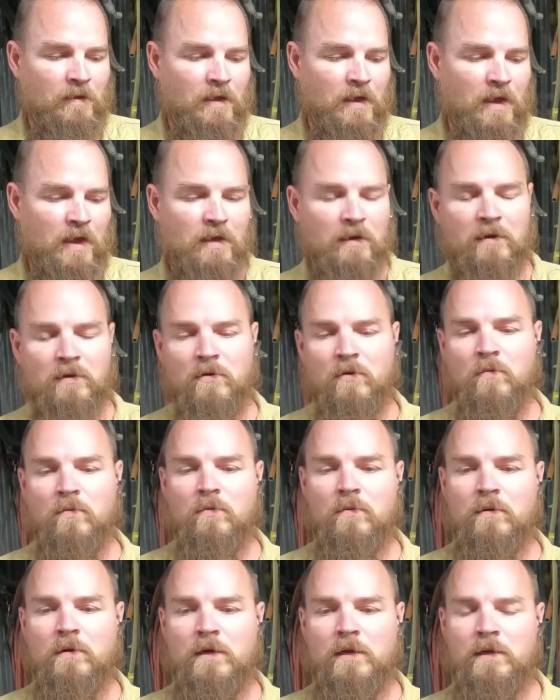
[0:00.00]
I don't
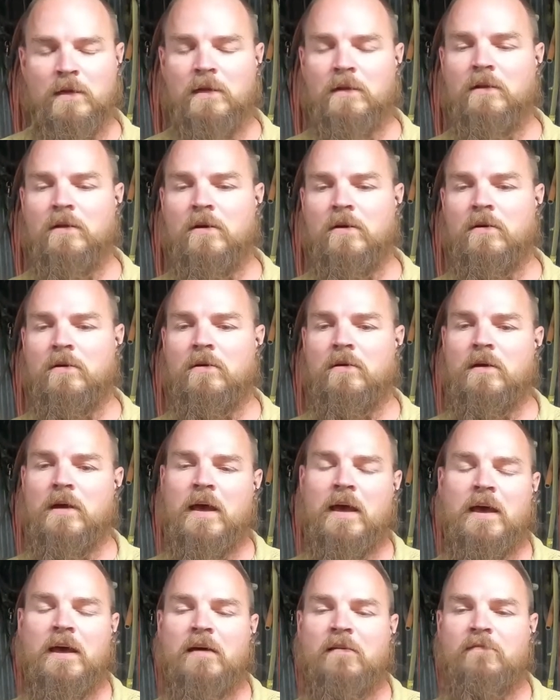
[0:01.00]
any longer
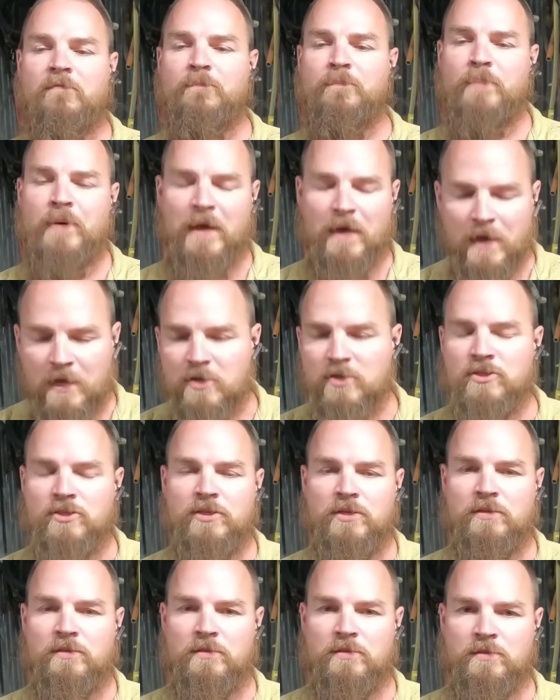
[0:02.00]
have
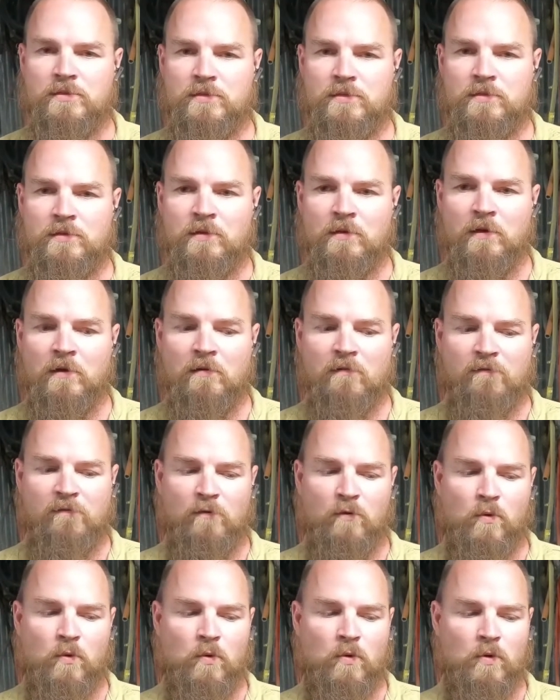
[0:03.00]
patience
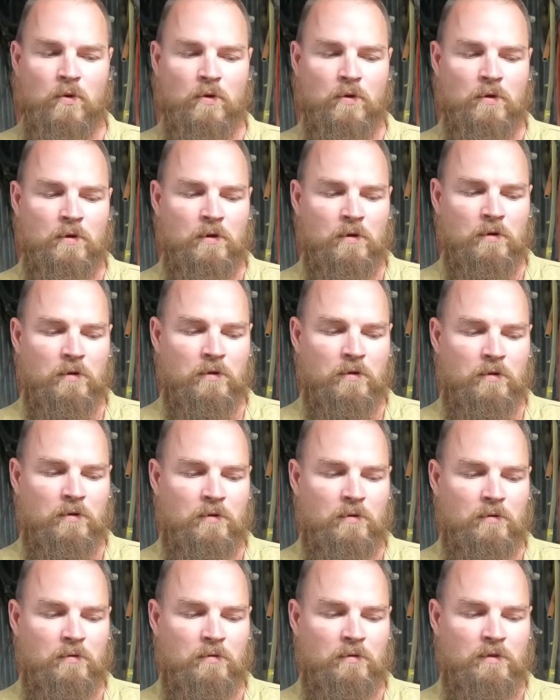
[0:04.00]
for
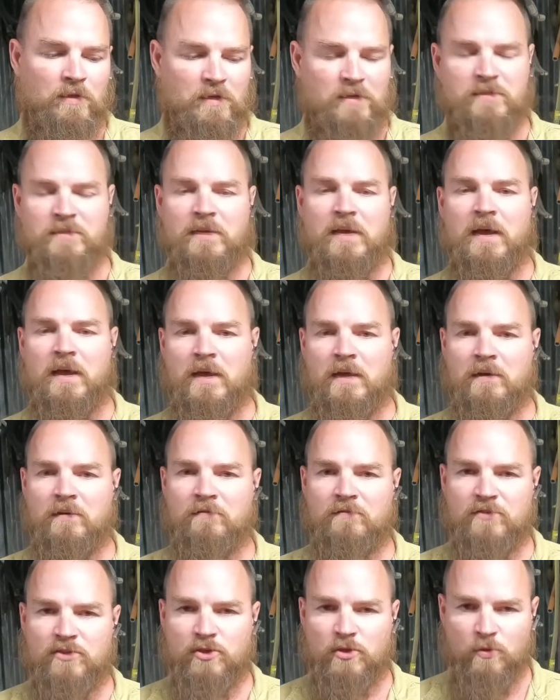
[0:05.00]
this kind
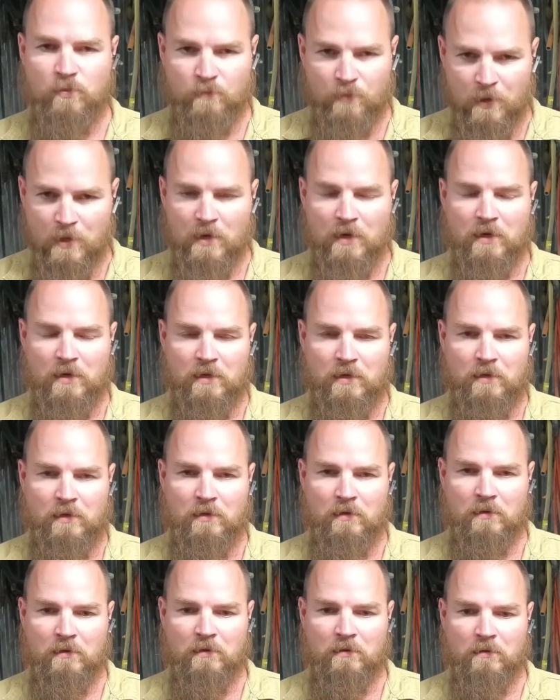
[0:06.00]
of stupidity,
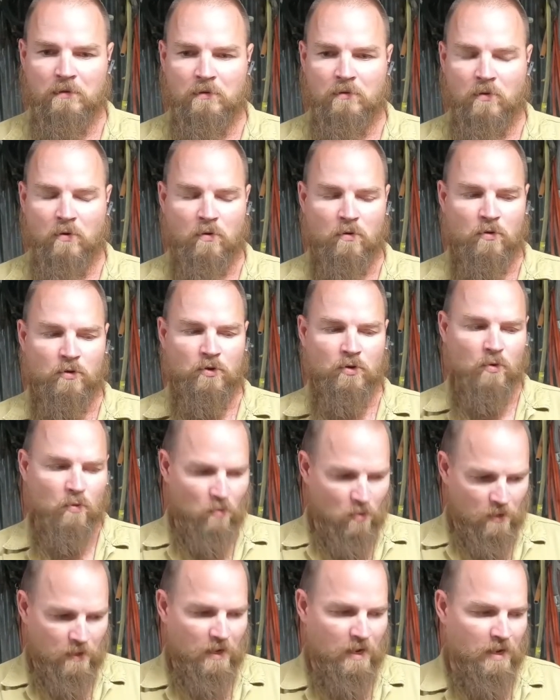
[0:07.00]
or
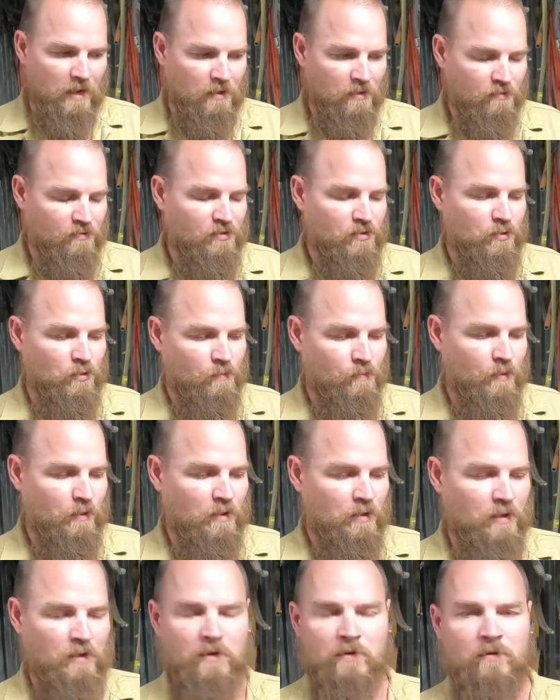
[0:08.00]
your kind of
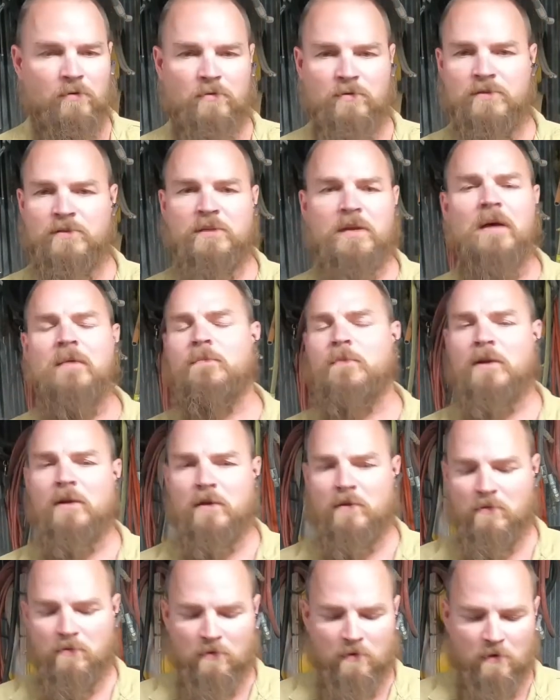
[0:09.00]
stupidity, or something
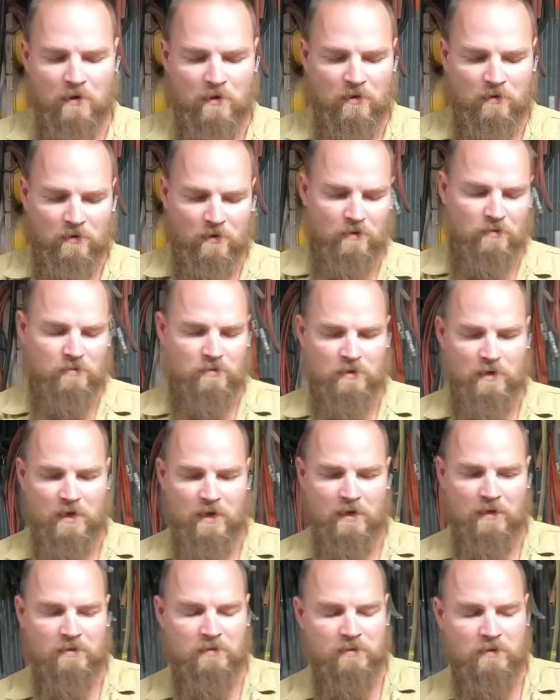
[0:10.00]
other along those
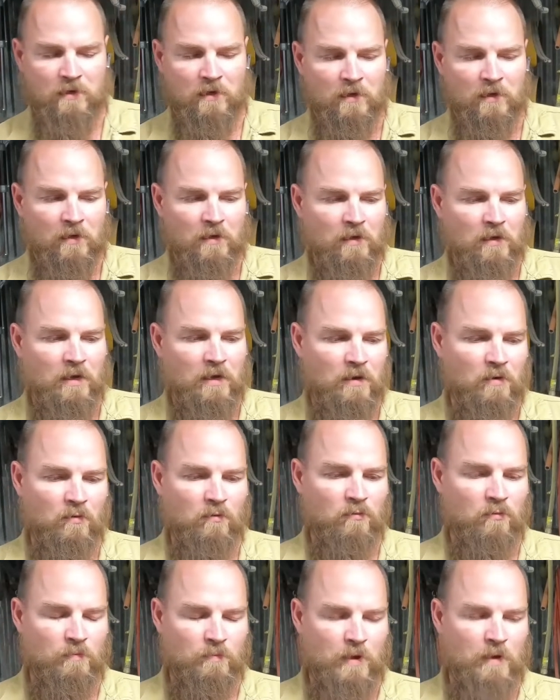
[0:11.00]
lines. I
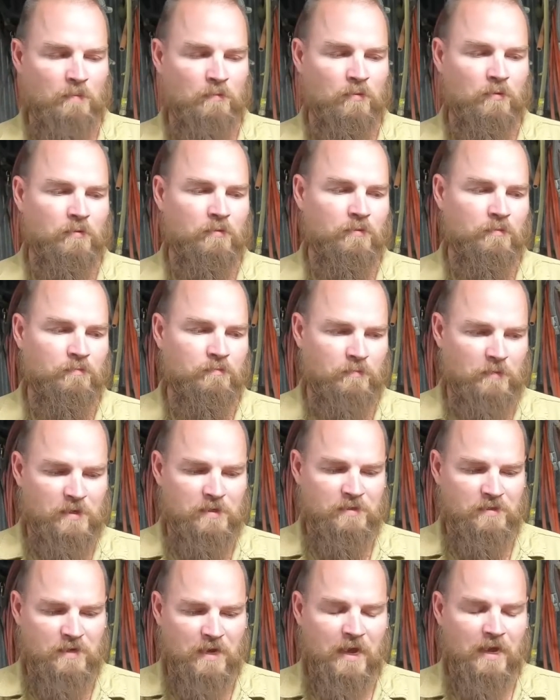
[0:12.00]
don't remember
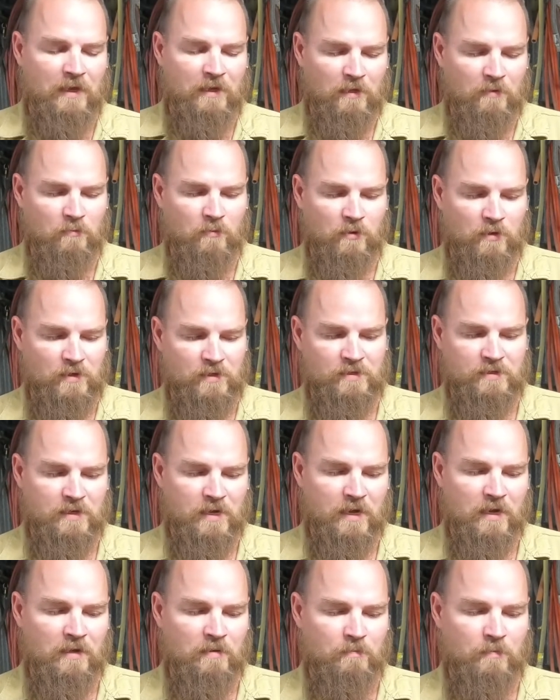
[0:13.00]
exactly what he
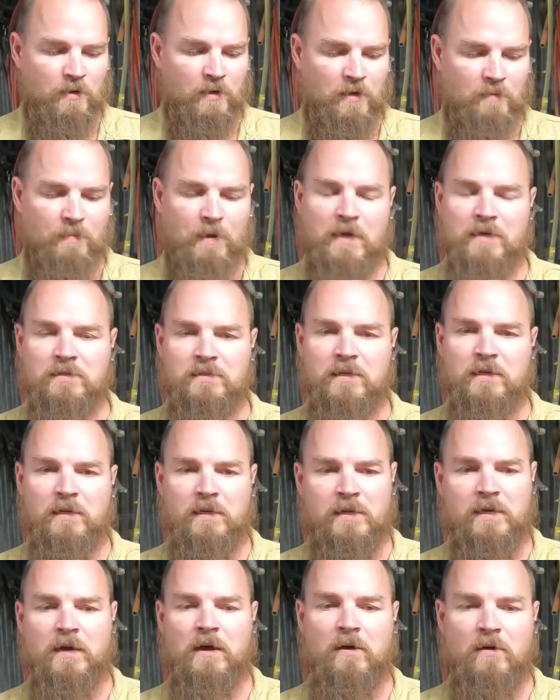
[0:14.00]
said, but he
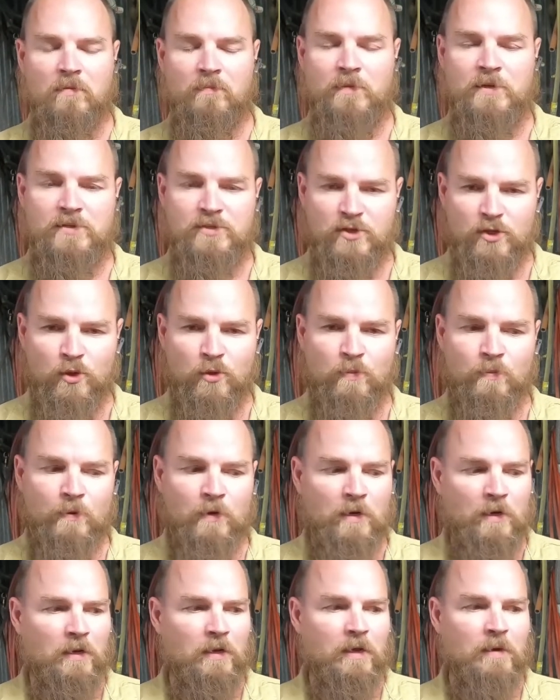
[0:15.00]
basically called me
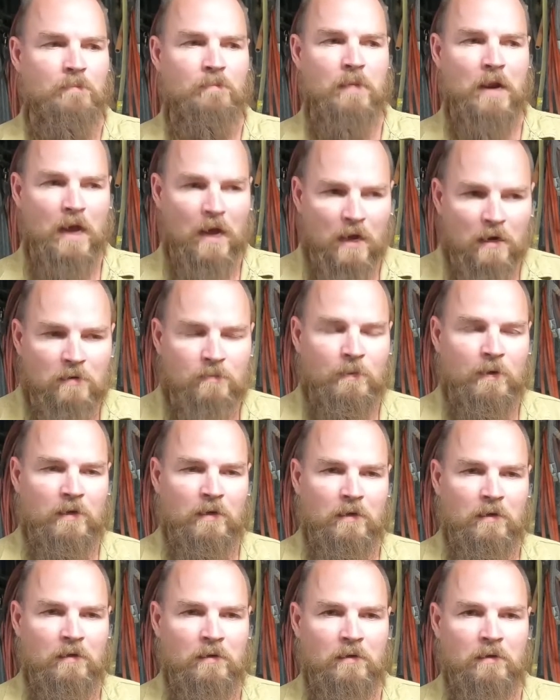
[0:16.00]
stupid and then blocked me.
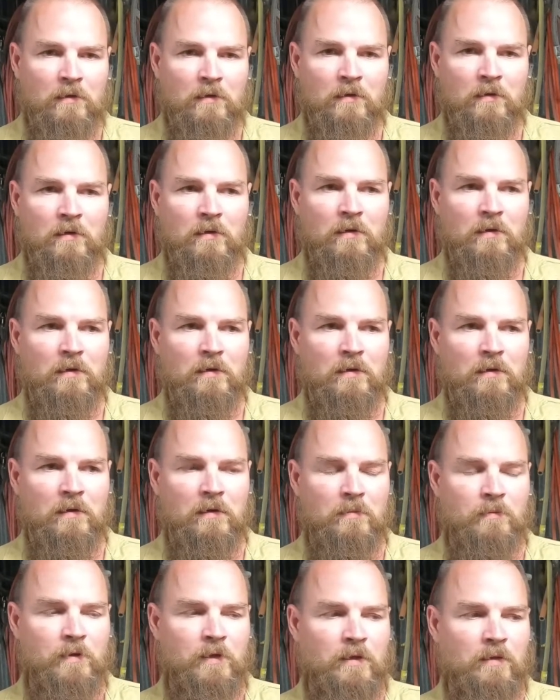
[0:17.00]

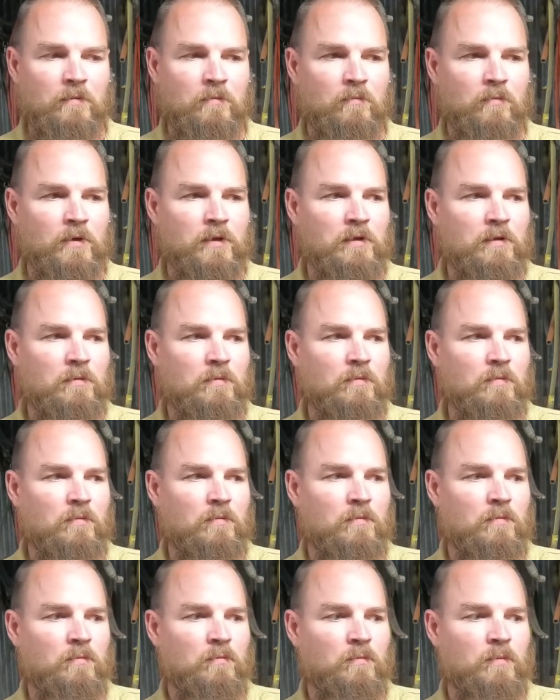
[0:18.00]
I mean, we
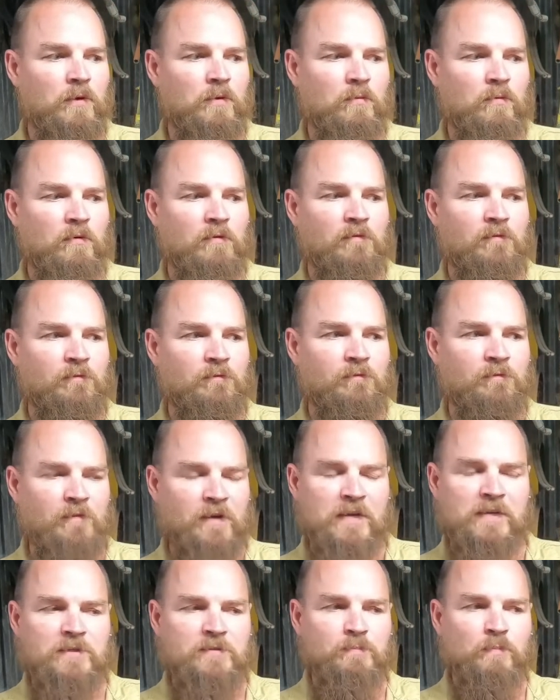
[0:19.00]
were
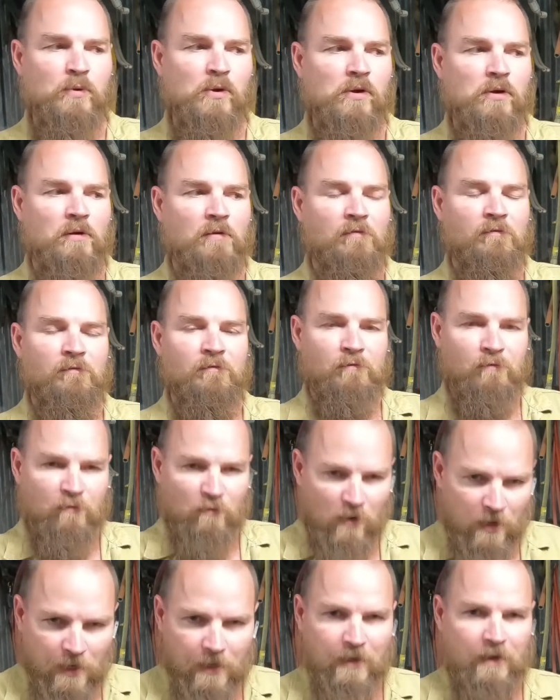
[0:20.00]
Facebook
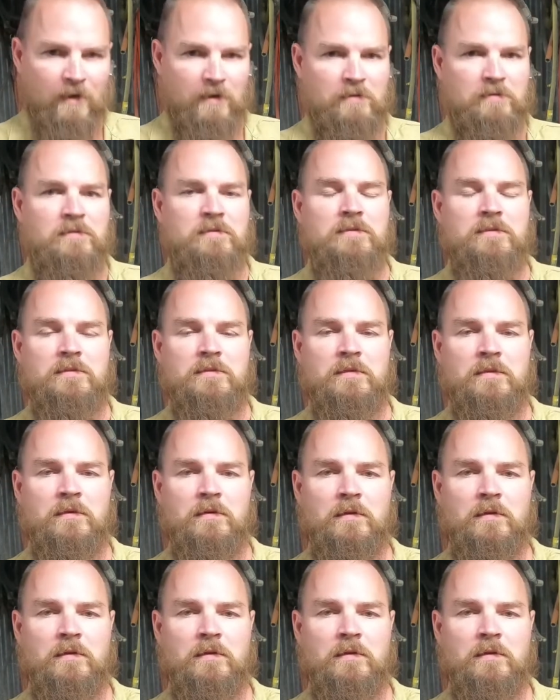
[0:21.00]
friends,